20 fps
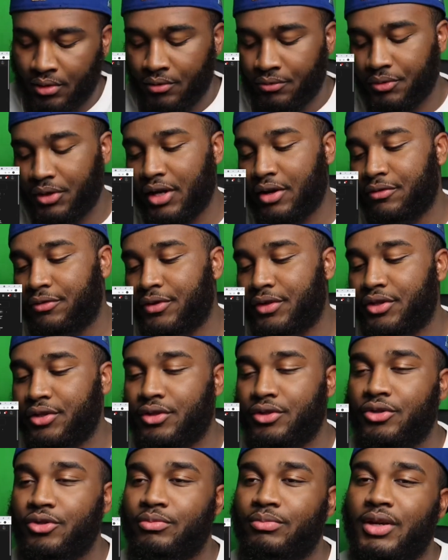without
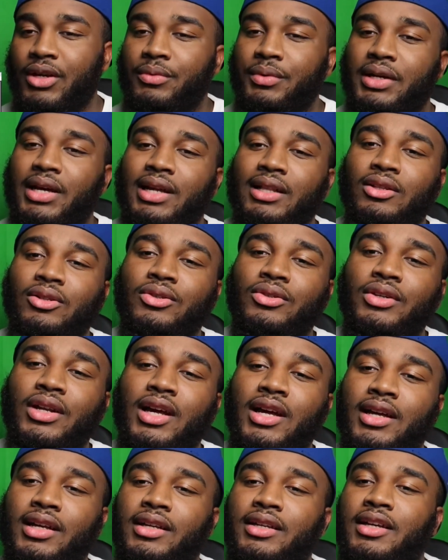further ado, man, we got Lil
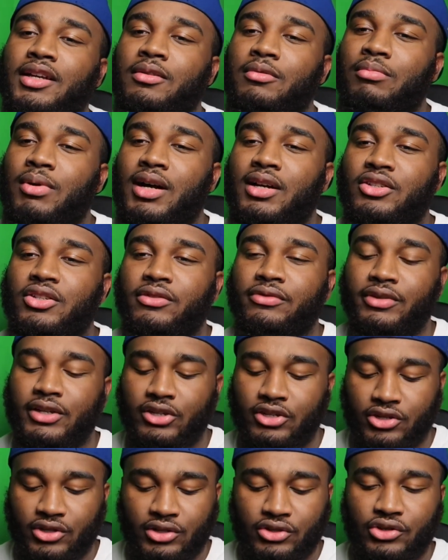Nine Kickboxer
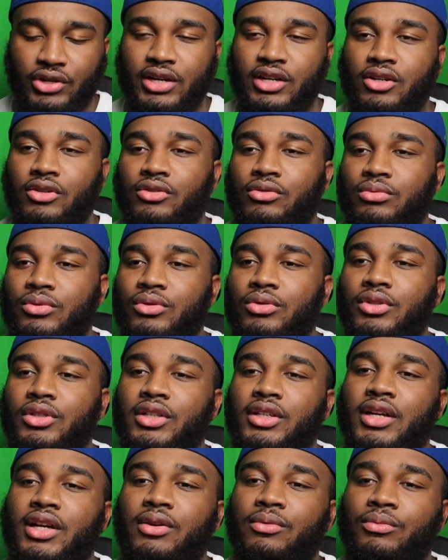featuring Drakeo the
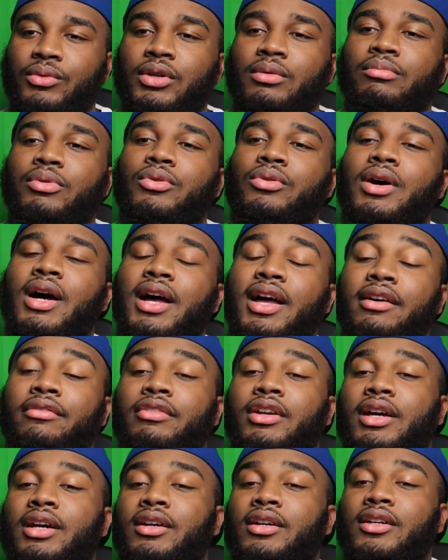Ruler and Remble. I
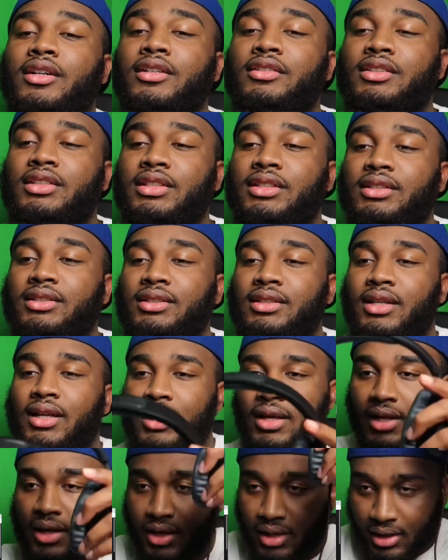have not heard this.
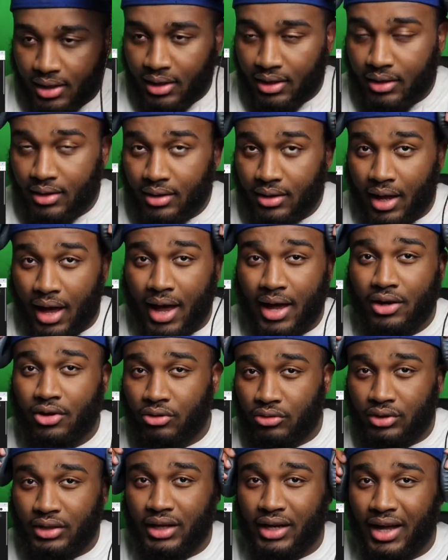I
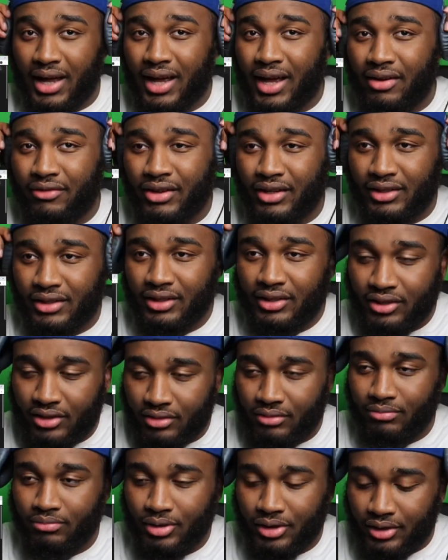don't think I have at
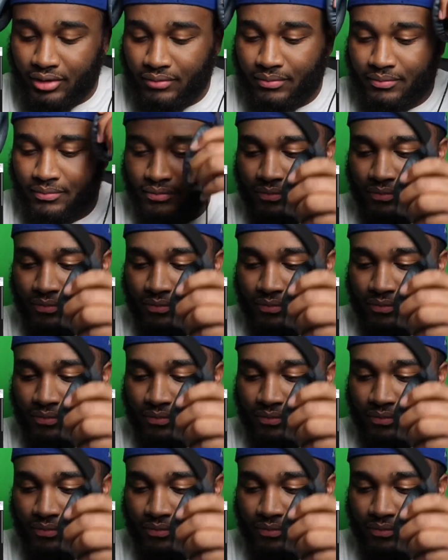least, but